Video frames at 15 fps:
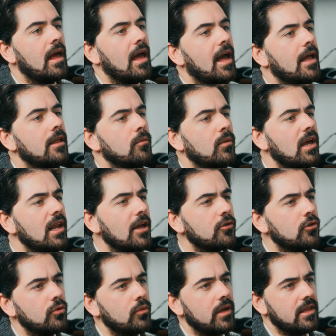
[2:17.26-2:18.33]
And what I like
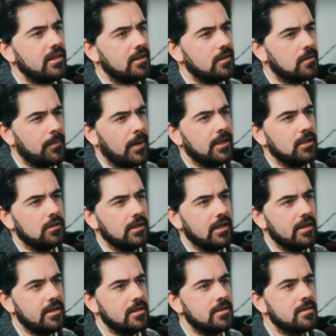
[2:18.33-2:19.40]
to do in this panel
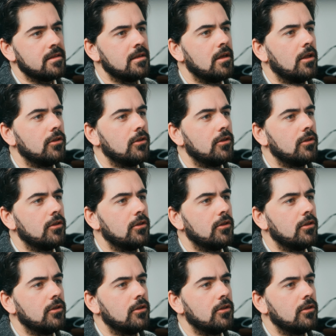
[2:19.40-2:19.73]
is,